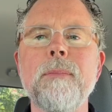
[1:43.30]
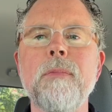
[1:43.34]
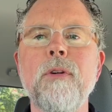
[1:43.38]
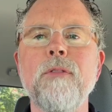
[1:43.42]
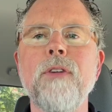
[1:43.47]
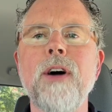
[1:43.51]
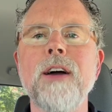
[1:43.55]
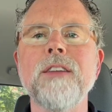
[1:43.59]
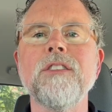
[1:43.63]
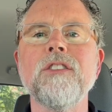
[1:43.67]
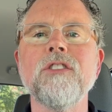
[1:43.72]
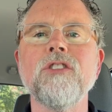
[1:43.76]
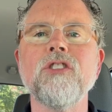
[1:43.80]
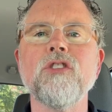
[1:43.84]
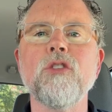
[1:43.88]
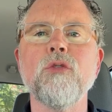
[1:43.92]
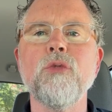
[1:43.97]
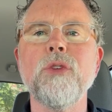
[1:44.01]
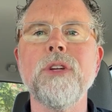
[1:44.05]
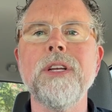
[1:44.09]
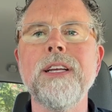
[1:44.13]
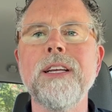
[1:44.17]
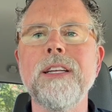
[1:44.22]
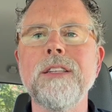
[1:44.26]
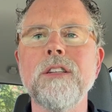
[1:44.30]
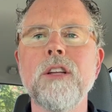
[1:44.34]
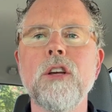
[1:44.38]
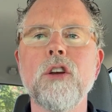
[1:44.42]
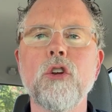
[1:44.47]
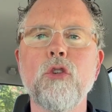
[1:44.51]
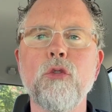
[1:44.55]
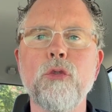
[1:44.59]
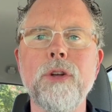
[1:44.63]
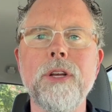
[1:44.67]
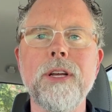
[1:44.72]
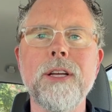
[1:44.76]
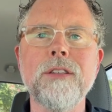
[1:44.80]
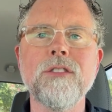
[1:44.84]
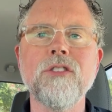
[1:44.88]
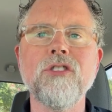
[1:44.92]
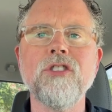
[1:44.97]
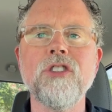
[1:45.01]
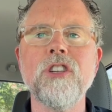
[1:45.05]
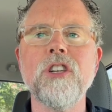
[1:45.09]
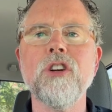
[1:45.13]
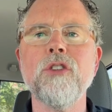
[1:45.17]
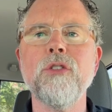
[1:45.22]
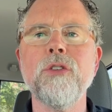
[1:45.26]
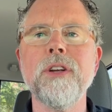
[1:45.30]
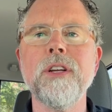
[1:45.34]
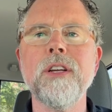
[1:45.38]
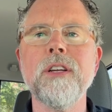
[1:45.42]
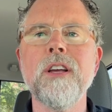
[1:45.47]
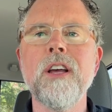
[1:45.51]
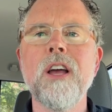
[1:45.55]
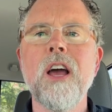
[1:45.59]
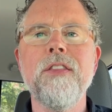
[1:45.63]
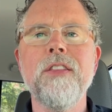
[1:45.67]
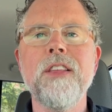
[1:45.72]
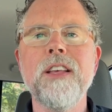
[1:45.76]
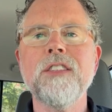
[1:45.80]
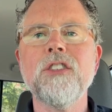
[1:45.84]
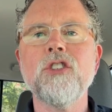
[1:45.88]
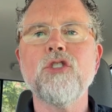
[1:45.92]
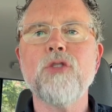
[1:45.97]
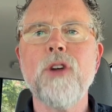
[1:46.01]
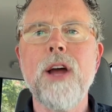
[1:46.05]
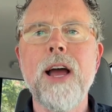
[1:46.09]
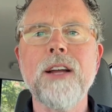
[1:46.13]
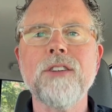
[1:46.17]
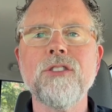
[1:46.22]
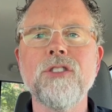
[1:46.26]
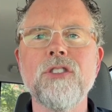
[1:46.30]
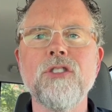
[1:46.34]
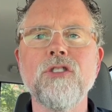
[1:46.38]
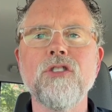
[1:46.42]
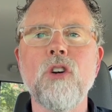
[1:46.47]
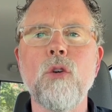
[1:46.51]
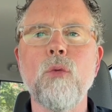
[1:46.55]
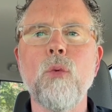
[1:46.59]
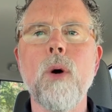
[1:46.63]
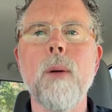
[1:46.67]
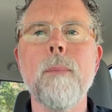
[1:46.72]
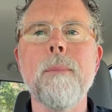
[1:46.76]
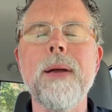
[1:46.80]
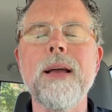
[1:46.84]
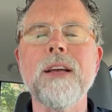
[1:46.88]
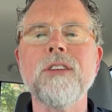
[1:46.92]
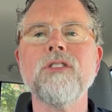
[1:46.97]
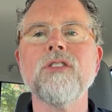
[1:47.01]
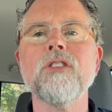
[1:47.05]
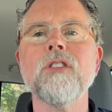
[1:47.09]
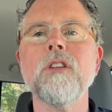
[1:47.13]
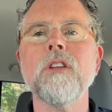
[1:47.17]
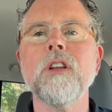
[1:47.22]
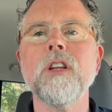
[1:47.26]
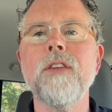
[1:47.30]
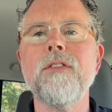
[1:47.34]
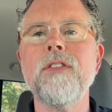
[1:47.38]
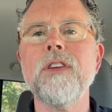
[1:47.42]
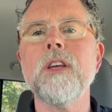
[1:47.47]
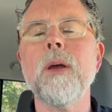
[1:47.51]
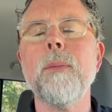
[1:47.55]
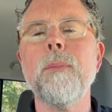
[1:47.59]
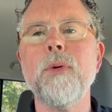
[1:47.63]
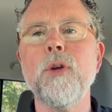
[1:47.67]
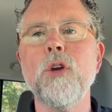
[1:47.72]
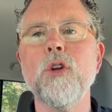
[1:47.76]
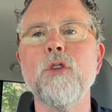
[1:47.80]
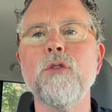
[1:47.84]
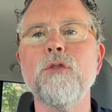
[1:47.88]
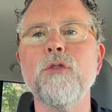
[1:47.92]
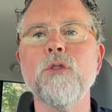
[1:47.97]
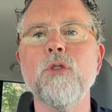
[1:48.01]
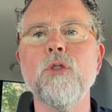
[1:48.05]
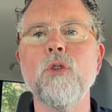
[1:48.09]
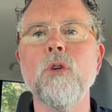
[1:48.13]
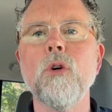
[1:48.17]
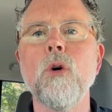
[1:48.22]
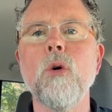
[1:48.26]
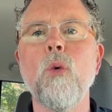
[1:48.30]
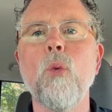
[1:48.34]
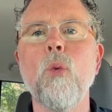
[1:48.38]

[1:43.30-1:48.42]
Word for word: and provides a serene, green scenery. These attractions are what makes living in beautiful